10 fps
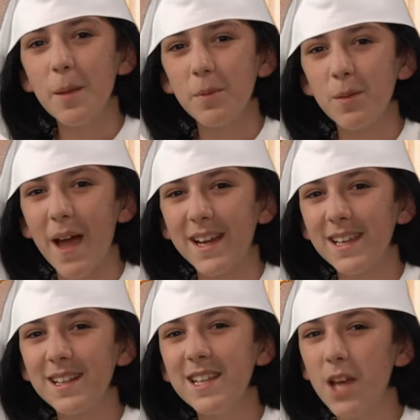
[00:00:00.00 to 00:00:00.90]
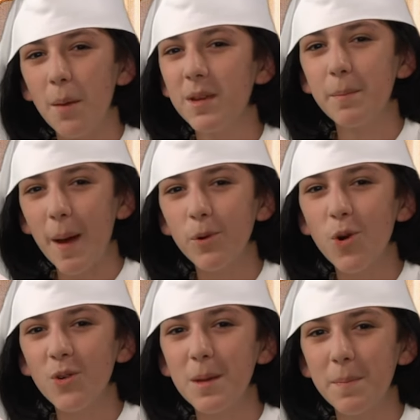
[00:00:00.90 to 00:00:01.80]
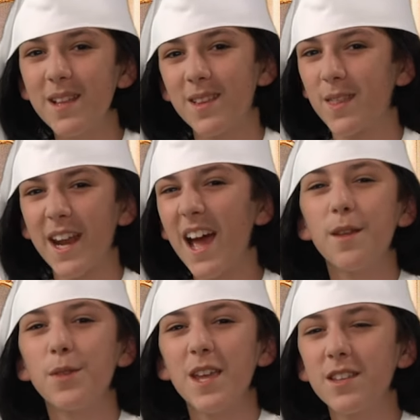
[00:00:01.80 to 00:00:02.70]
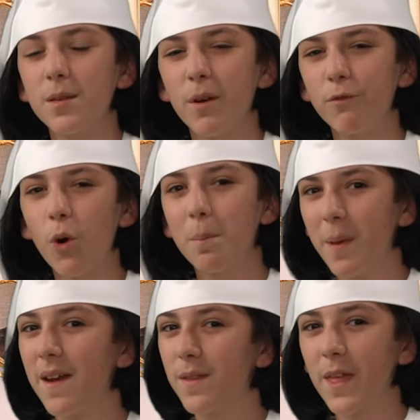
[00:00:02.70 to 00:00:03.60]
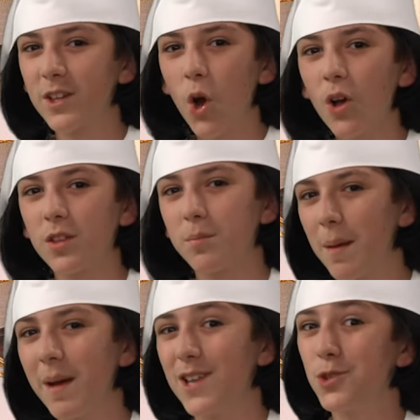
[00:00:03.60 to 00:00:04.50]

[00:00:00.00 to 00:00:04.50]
lip-smackingly yummy pepperoni pizza that I had eaten before bed that caused my bad